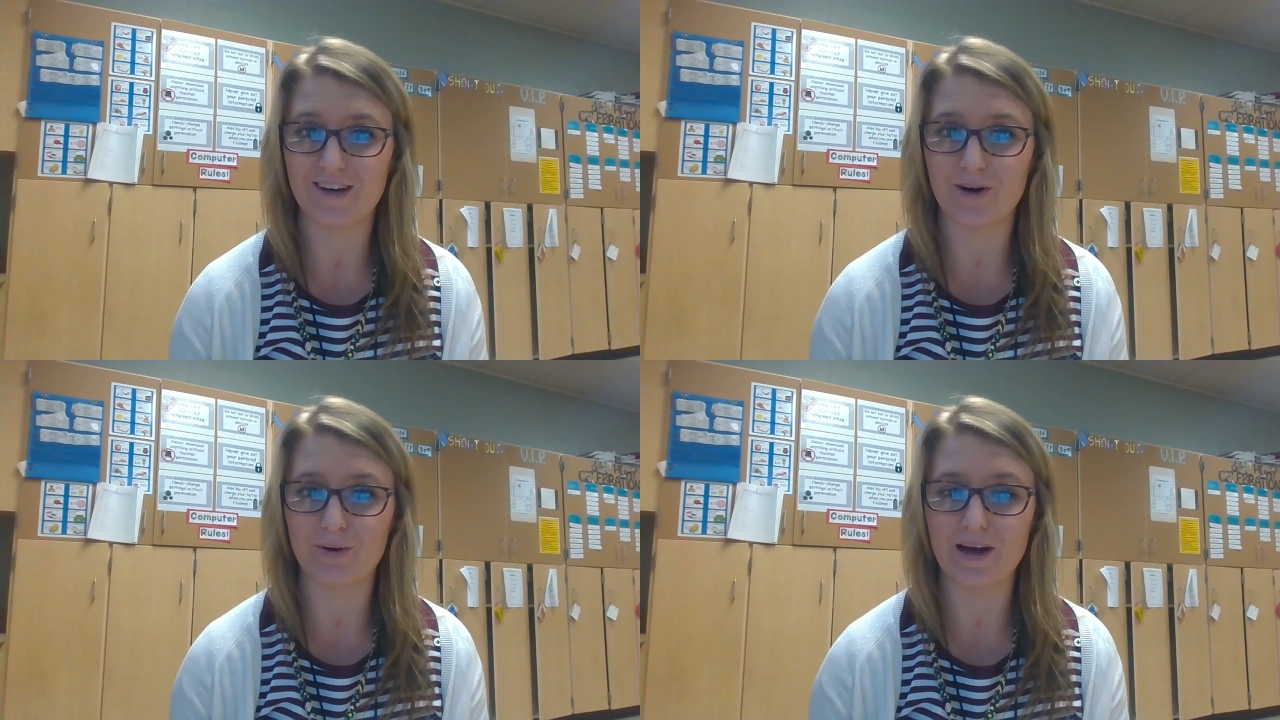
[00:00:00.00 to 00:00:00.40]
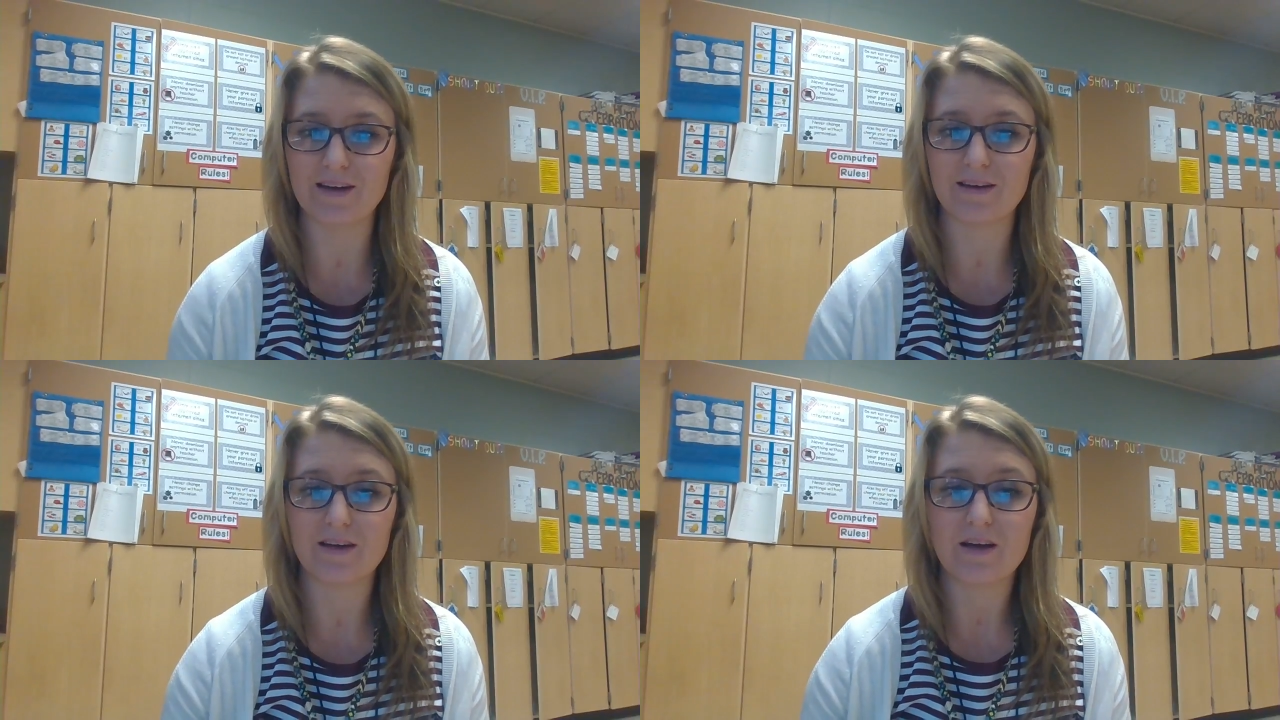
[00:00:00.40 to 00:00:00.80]

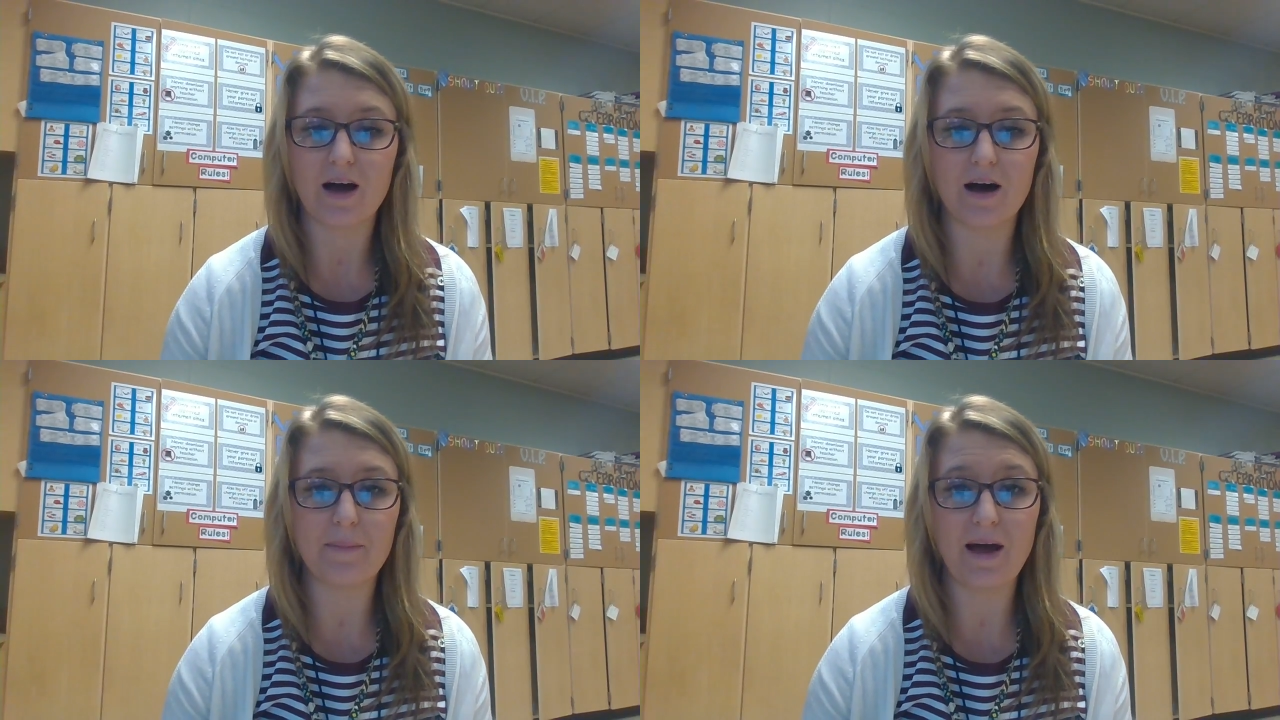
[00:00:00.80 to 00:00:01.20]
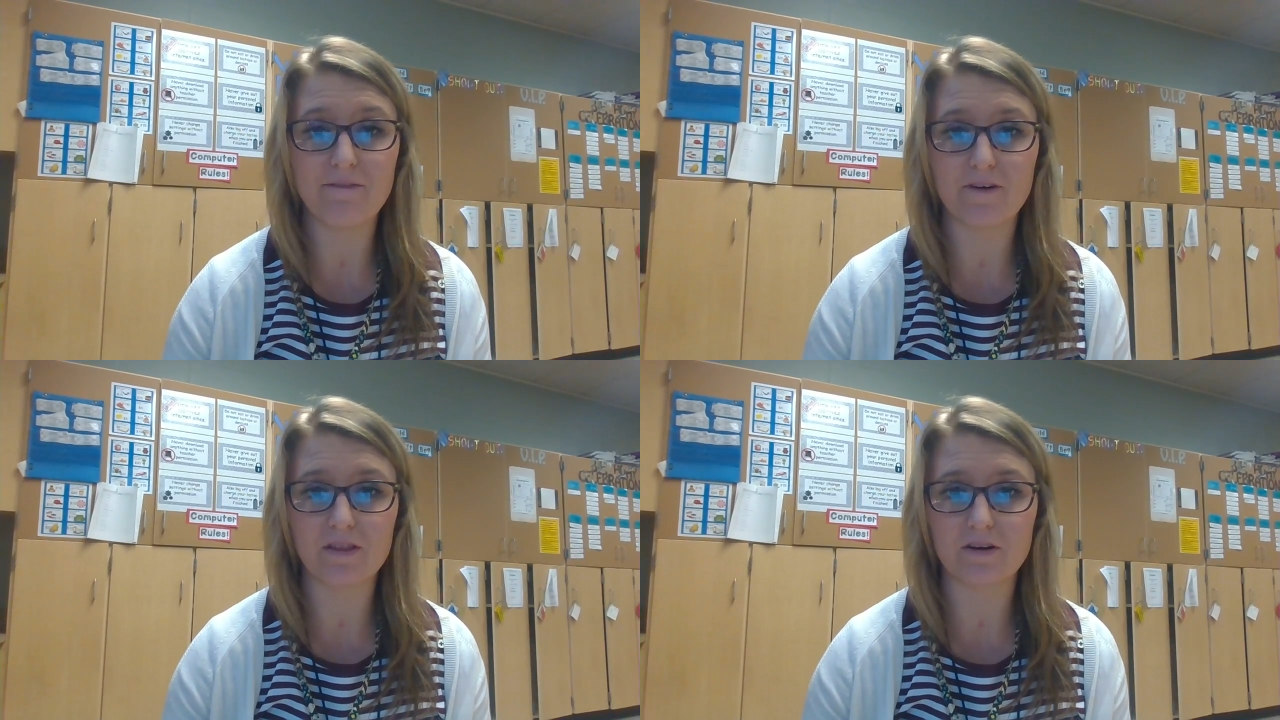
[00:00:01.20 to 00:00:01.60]
Okay?
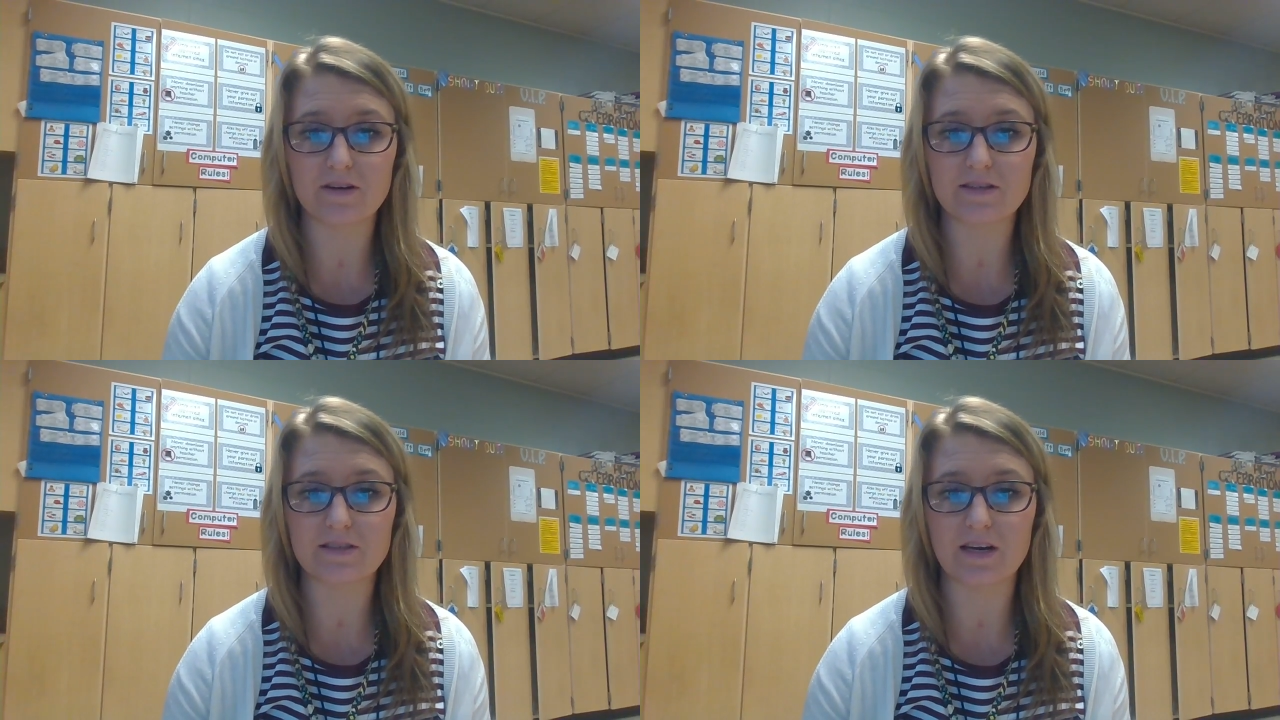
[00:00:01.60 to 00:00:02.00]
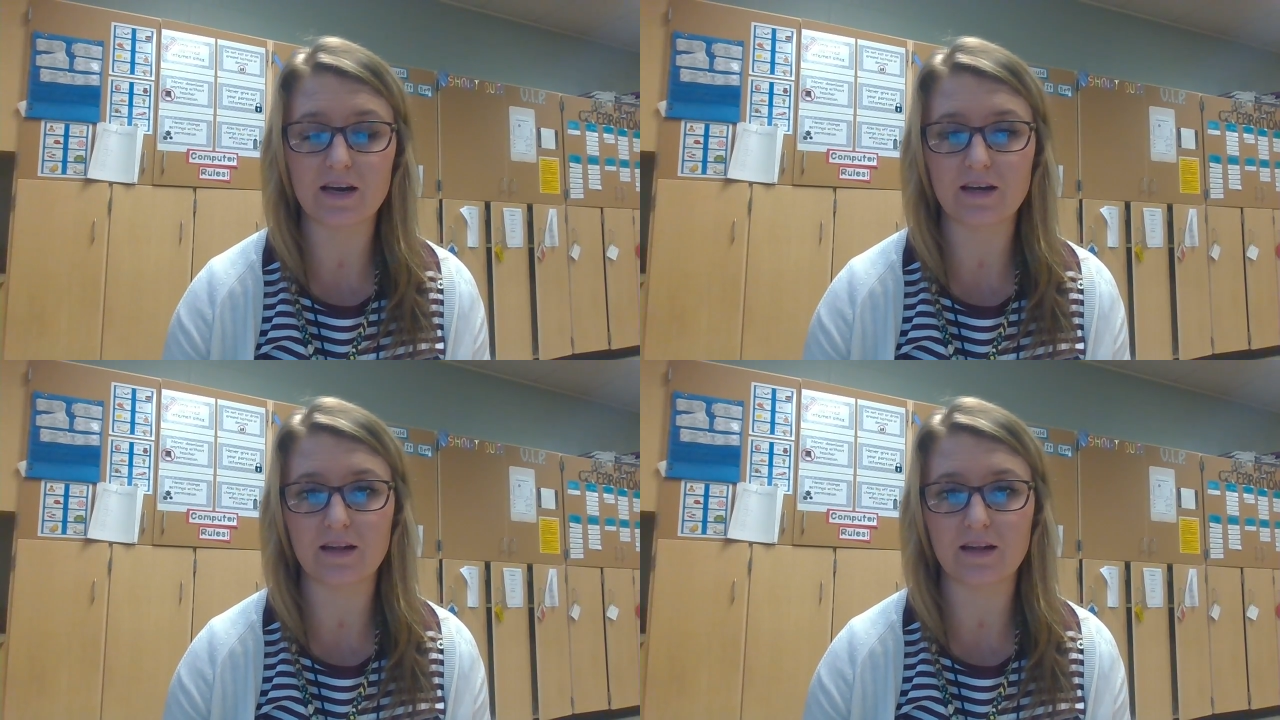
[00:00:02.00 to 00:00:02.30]
Have fun learning today,